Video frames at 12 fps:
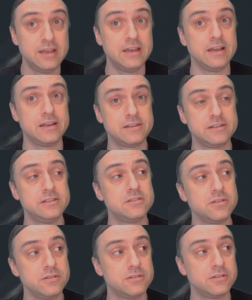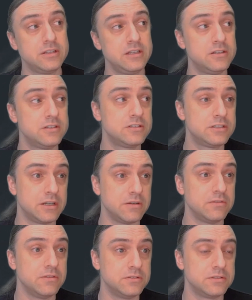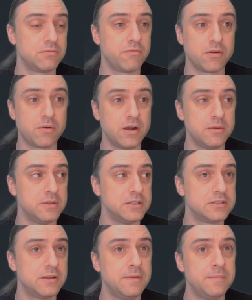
and internally share those requirements.